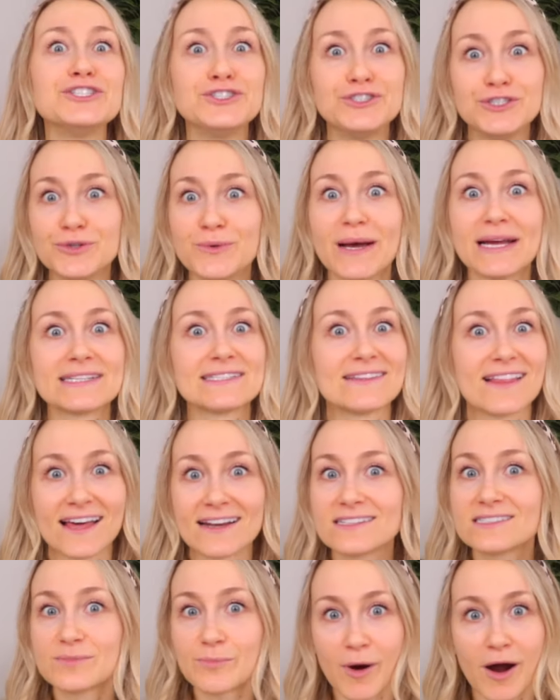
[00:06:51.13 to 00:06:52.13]
do it.
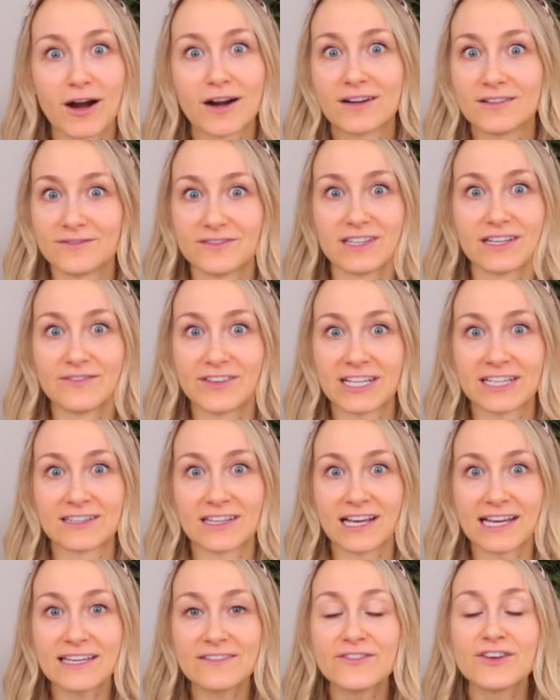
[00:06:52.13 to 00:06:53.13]
That is part of living
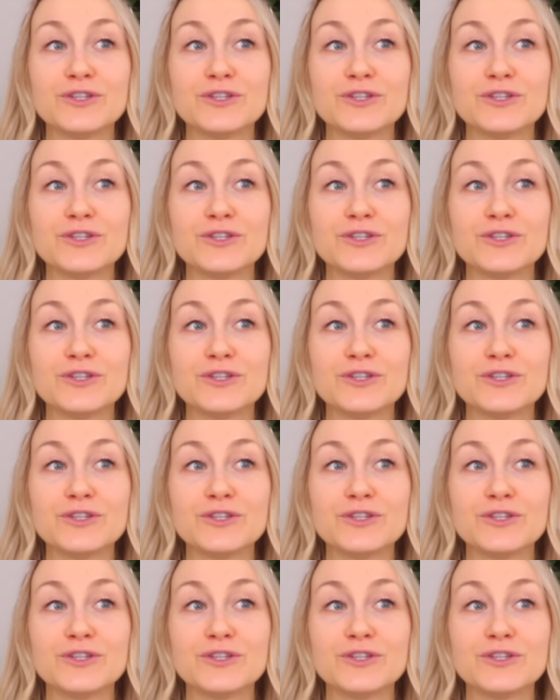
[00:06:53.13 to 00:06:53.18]
life.